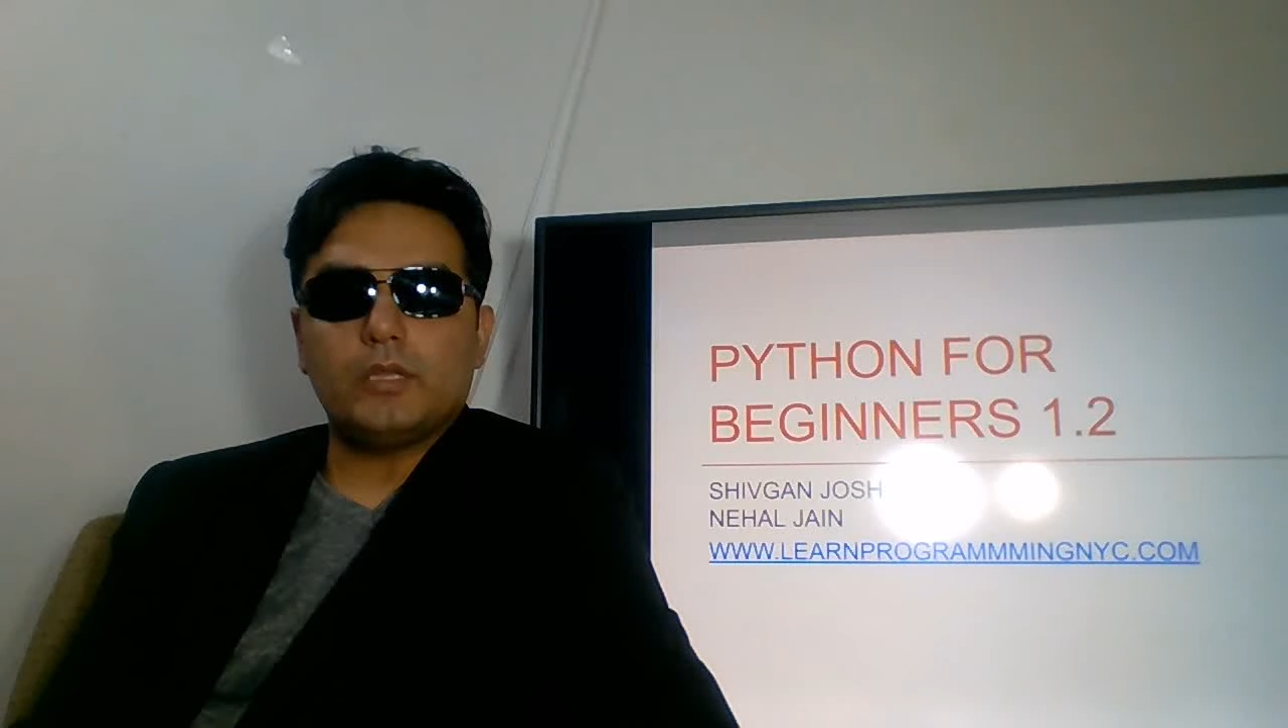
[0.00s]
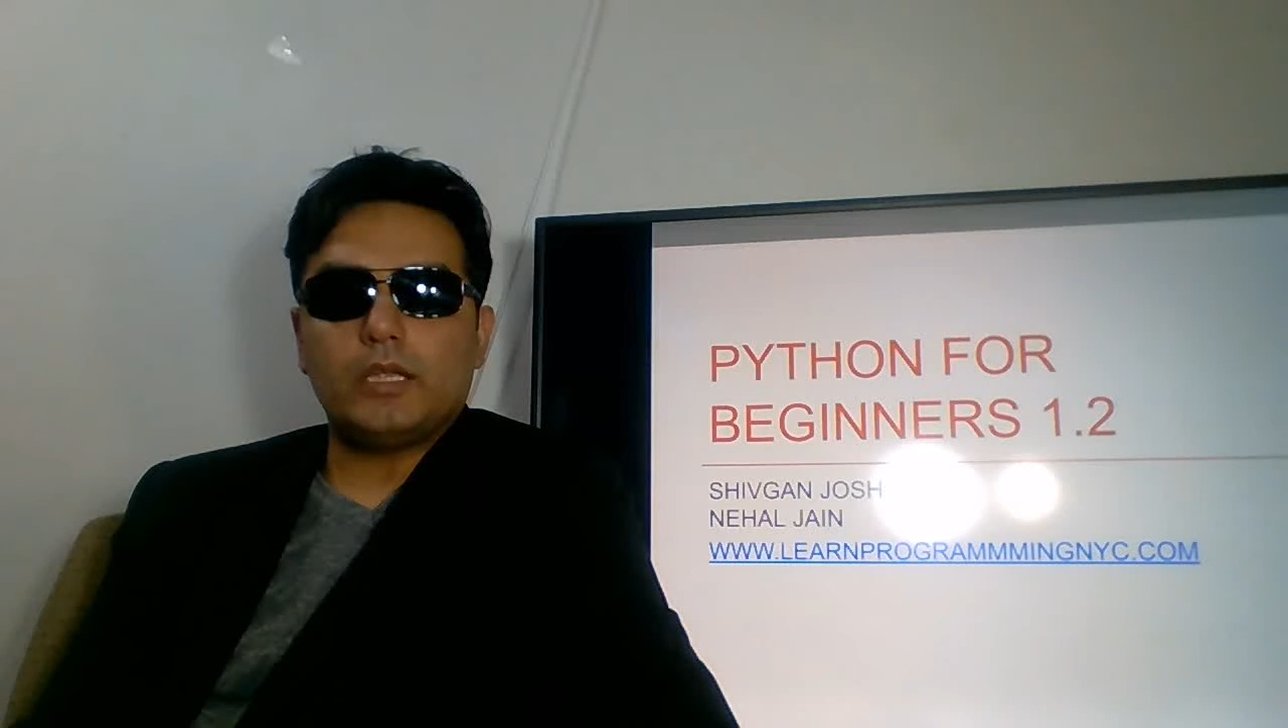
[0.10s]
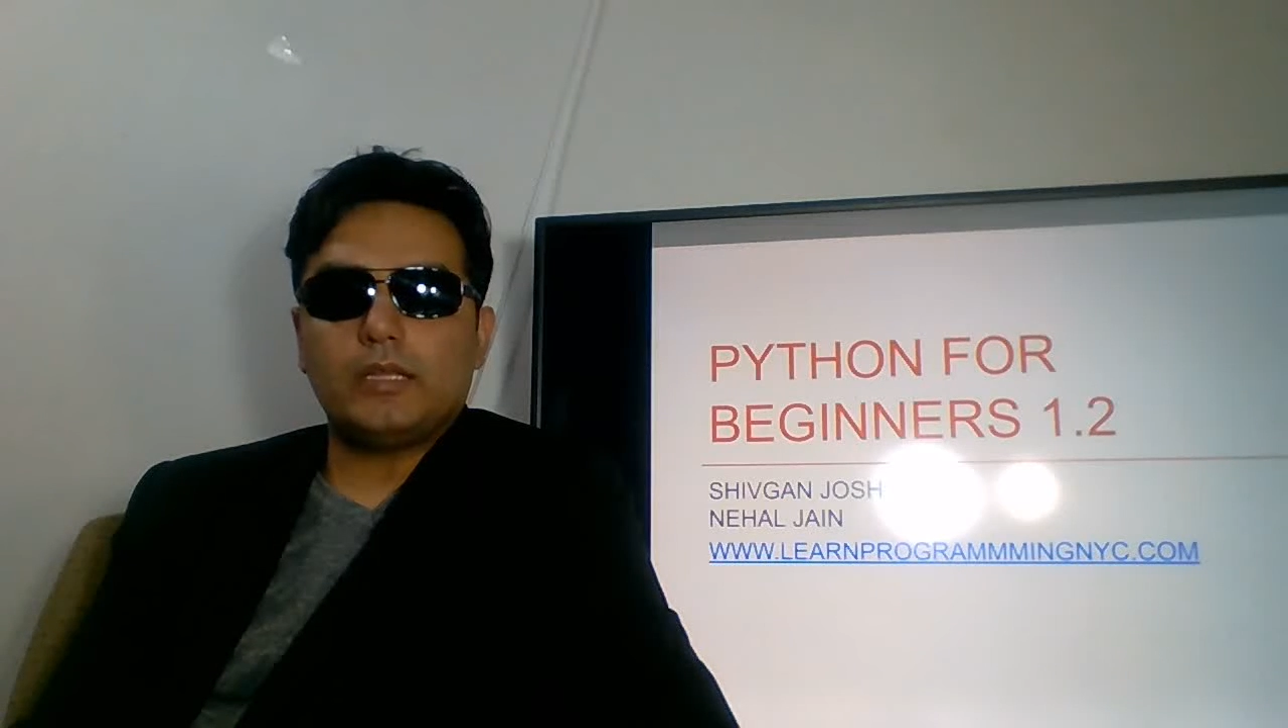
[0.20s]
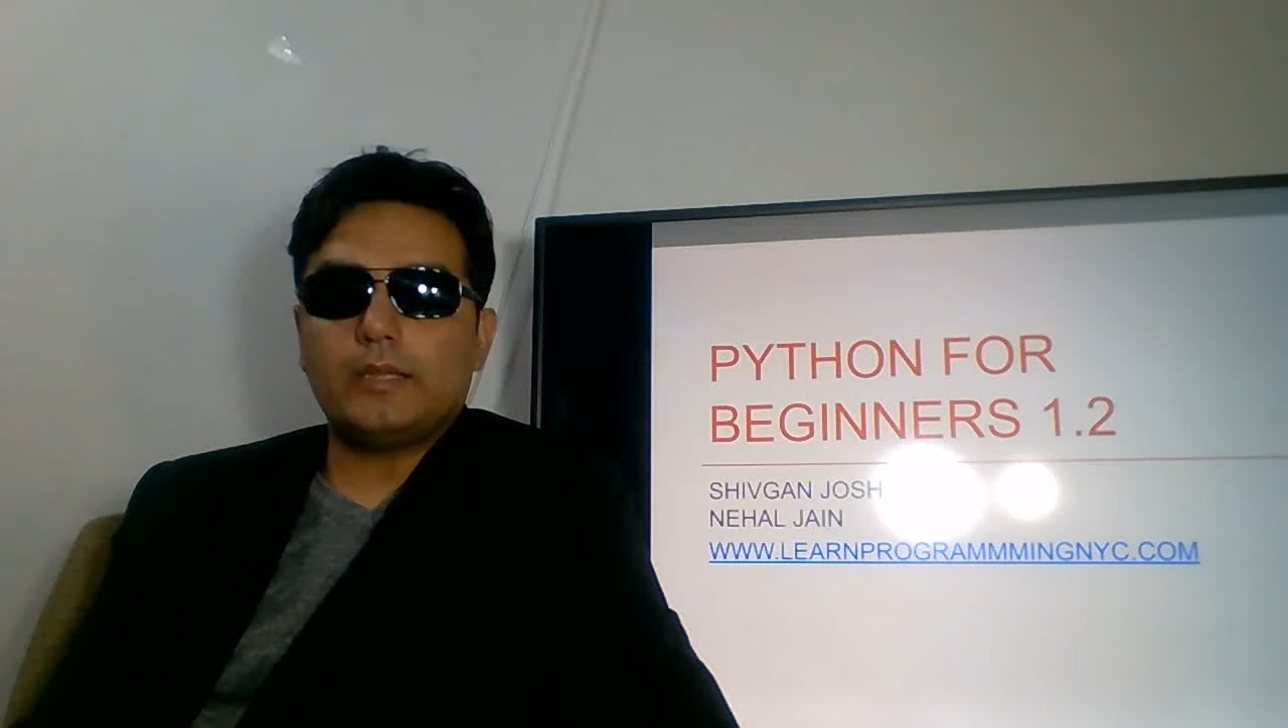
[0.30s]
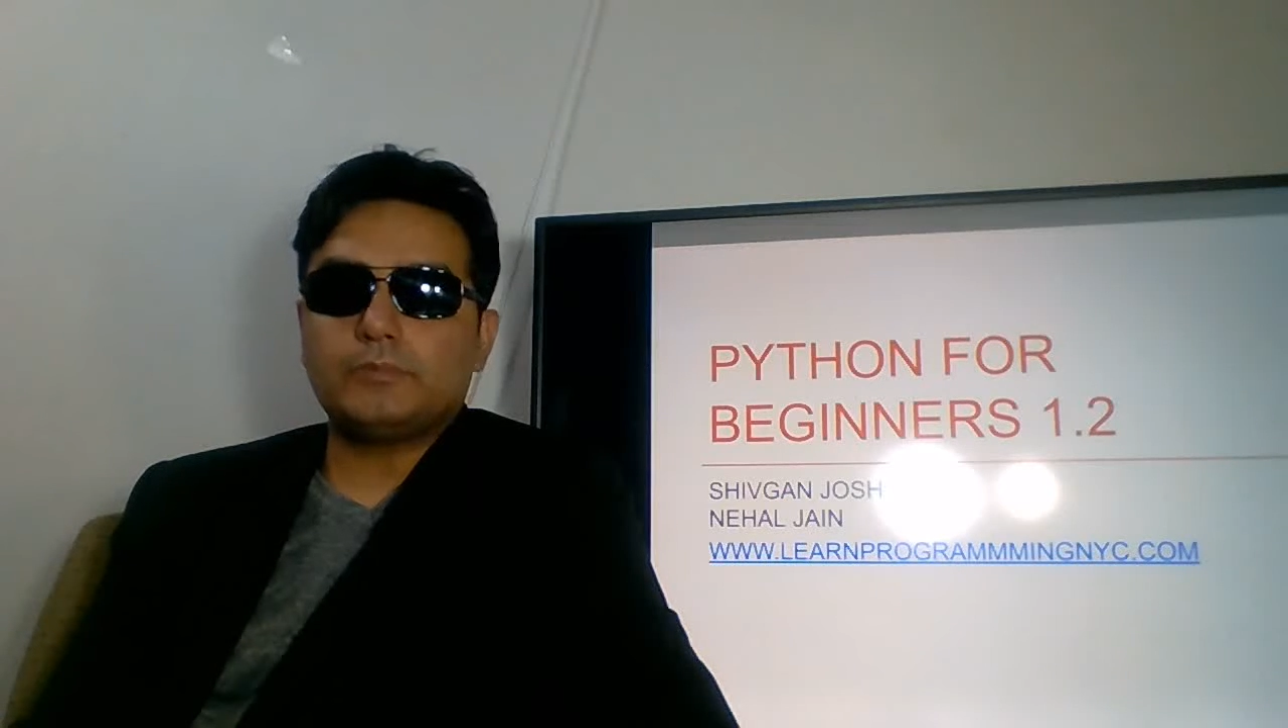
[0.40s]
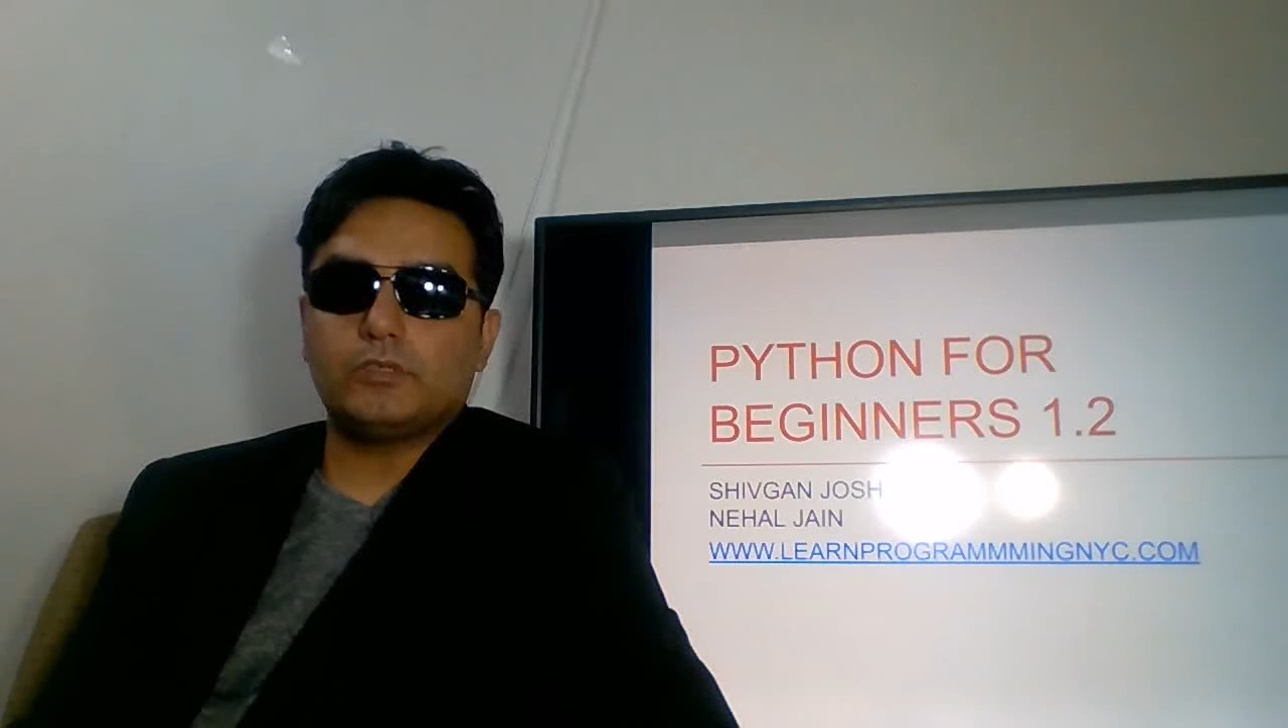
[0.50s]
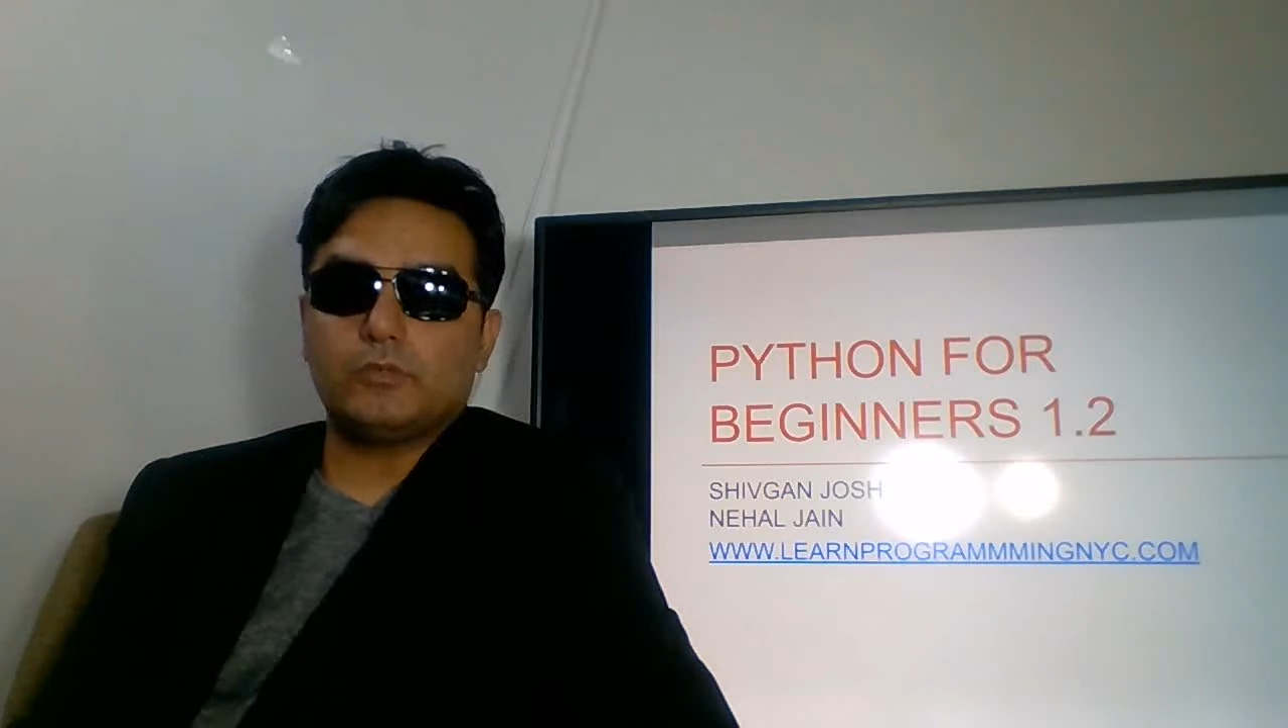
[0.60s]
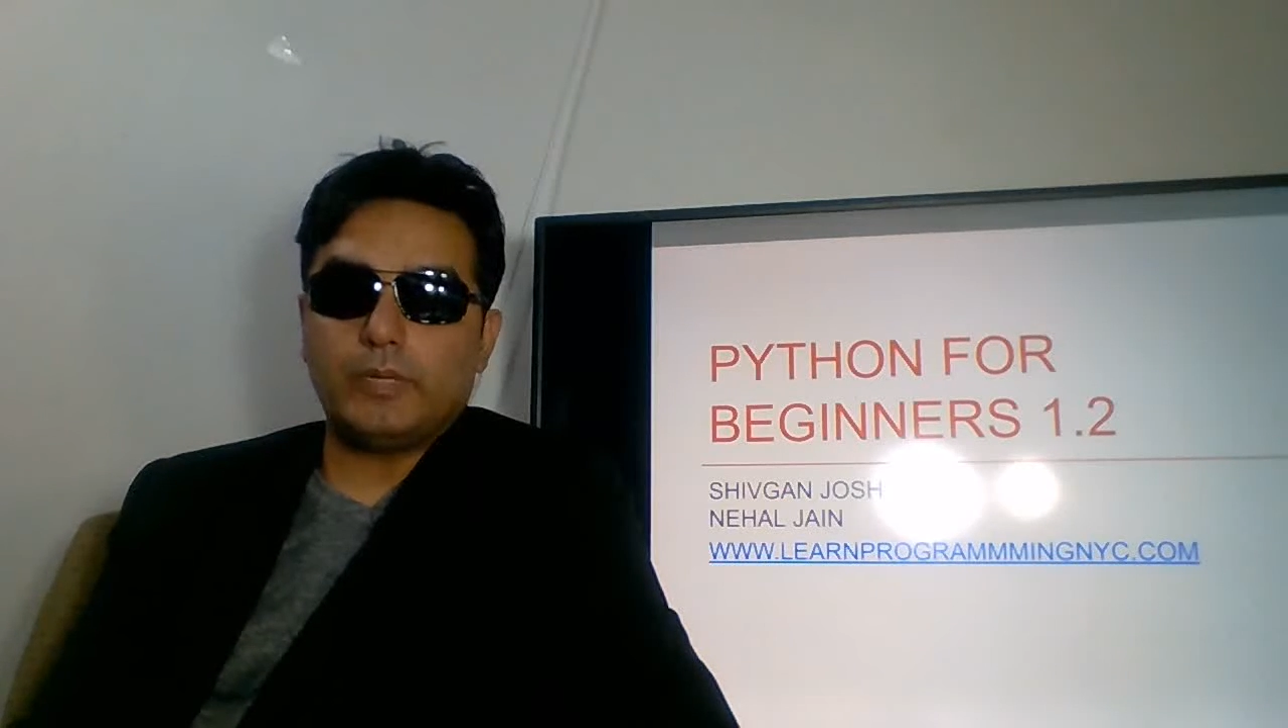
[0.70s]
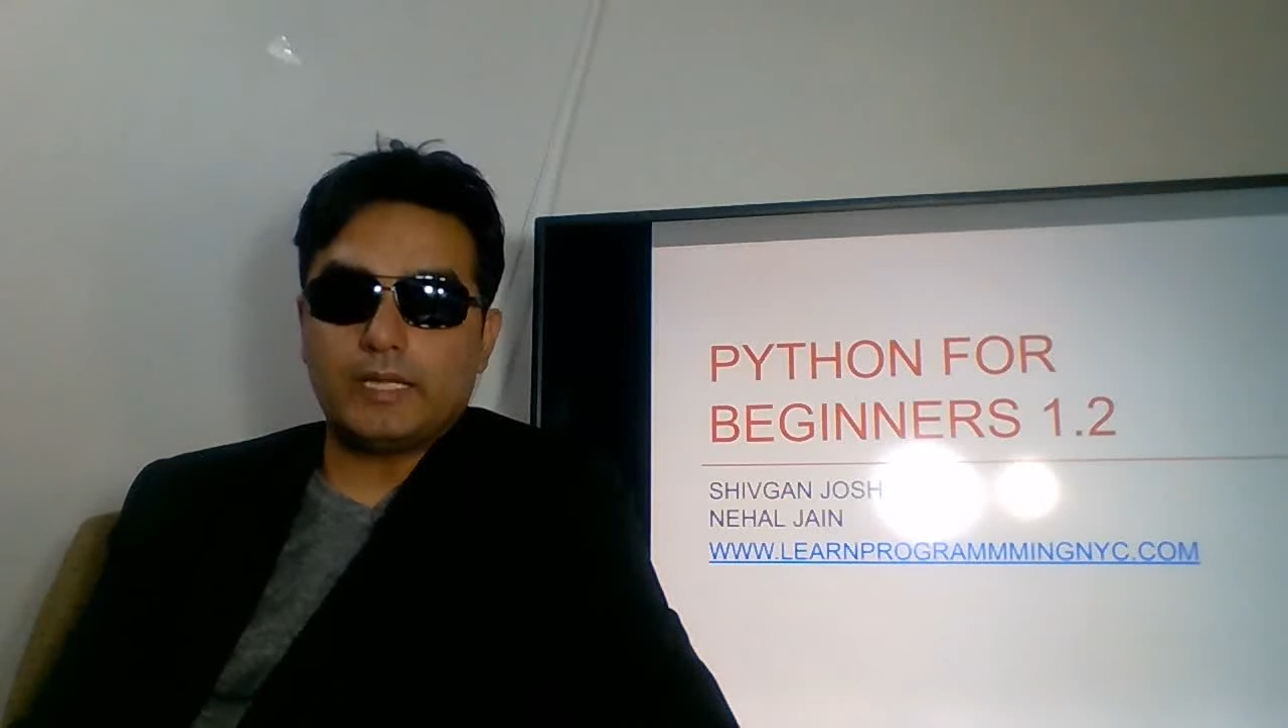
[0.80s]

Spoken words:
at absolute